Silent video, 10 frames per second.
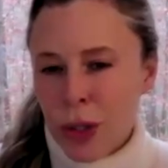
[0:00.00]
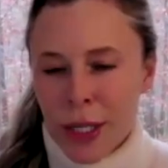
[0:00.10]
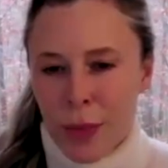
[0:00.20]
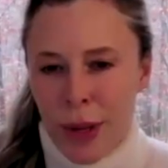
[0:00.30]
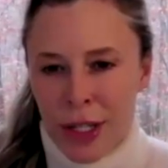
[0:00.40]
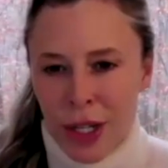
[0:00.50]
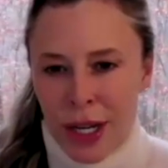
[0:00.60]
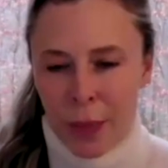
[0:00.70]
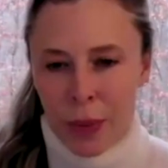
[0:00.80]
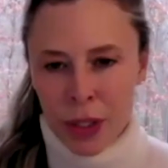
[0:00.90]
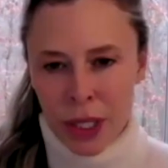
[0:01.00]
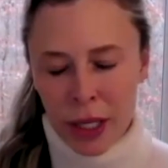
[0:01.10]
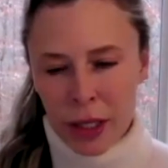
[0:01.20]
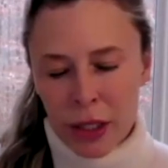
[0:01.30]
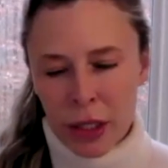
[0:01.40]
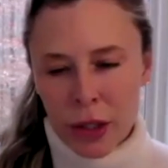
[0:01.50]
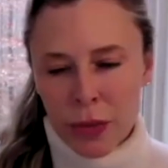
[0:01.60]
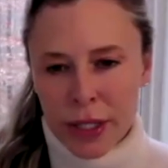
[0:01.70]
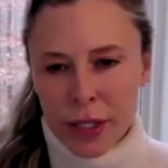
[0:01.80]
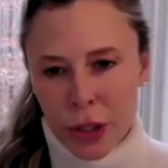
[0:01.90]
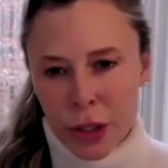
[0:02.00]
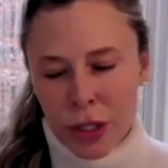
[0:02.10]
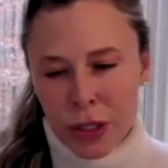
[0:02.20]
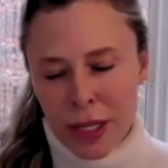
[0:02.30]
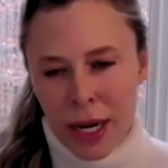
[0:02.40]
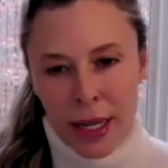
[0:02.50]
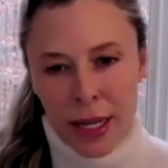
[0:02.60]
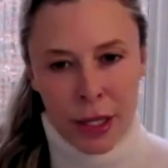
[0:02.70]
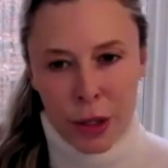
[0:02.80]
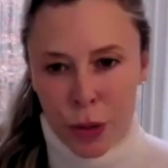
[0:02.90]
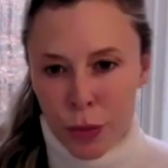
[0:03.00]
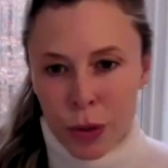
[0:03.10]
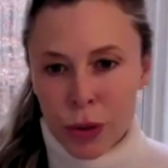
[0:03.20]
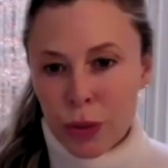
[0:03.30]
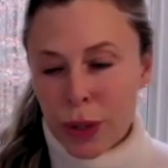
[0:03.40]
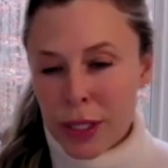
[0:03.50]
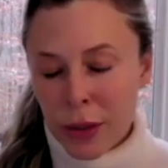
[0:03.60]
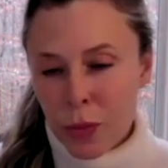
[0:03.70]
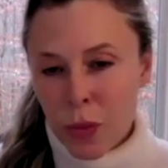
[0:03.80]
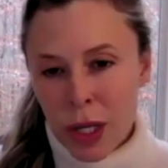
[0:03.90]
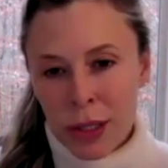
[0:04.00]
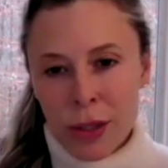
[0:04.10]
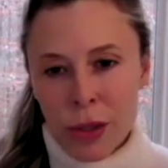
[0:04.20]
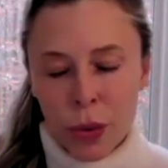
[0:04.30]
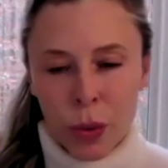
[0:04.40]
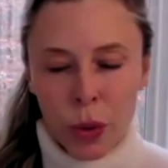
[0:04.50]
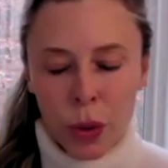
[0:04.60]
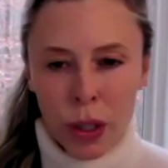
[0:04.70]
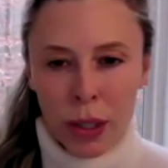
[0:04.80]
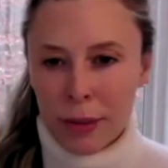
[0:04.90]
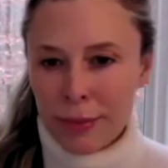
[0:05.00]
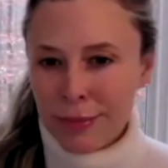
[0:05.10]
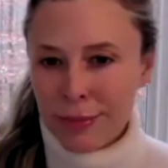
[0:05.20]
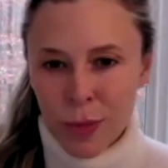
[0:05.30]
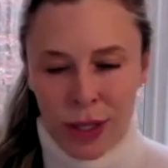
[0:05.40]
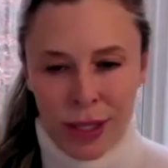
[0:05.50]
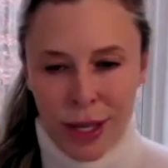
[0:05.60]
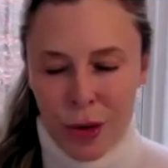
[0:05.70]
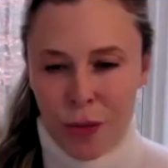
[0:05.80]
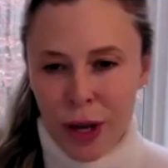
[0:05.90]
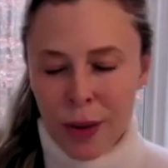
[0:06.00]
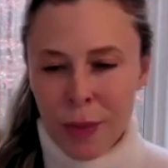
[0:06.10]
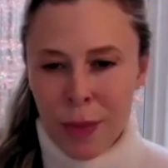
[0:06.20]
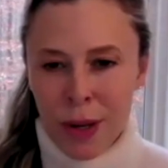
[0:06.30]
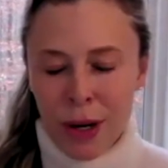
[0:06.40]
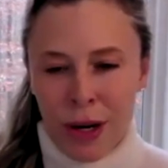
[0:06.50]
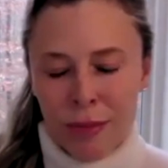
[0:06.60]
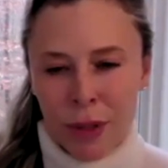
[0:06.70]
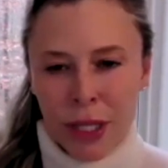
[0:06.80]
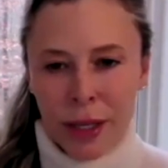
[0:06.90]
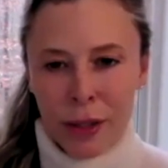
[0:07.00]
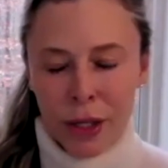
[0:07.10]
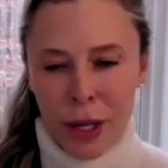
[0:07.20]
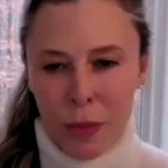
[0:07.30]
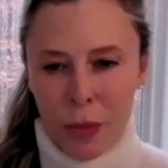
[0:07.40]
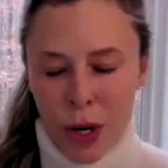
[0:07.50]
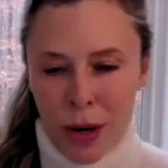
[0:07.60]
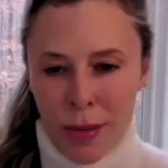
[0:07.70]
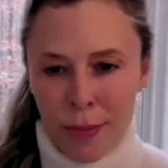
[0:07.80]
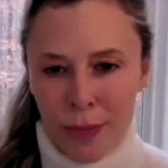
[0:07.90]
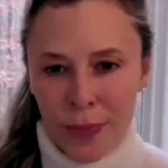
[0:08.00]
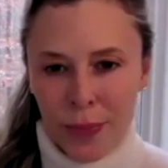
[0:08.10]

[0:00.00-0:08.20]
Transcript: you like to mention any particular research studies, either the most recent ones or ones that you find maybe are particularly important?